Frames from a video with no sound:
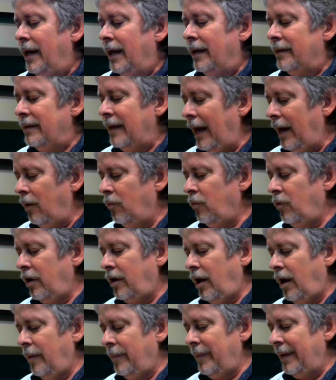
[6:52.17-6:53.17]
Now we're
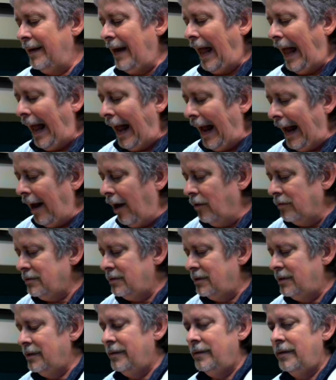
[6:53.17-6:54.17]
coming out,
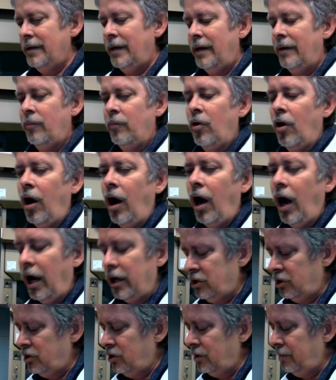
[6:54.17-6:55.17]
and we're
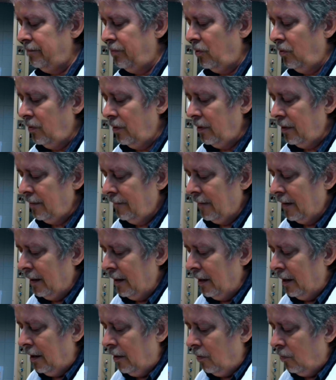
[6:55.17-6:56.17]
oxygen poor.
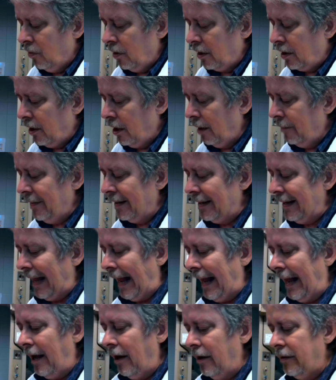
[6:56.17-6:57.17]
We're coming
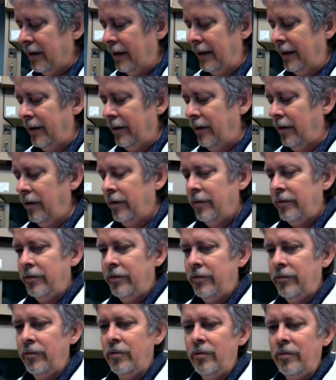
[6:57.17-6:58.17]
out here
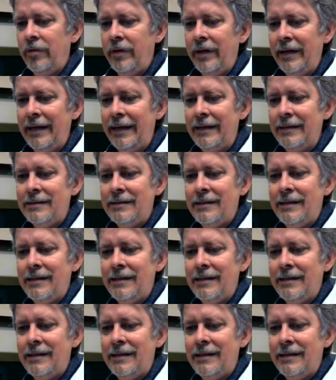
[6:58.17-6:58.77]
through these.